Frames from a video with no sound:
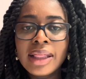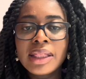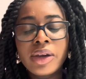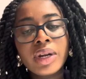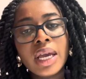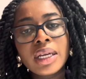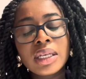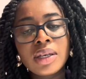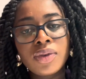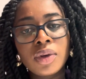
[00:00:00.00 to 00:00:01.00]
they're not going to
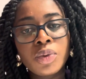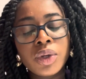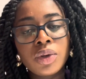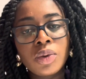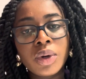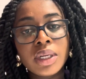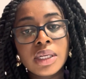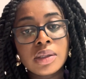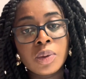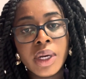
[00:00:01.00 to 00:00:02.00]
give you what you want
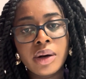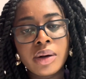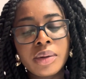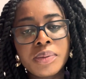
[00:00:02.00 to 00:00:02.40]
as well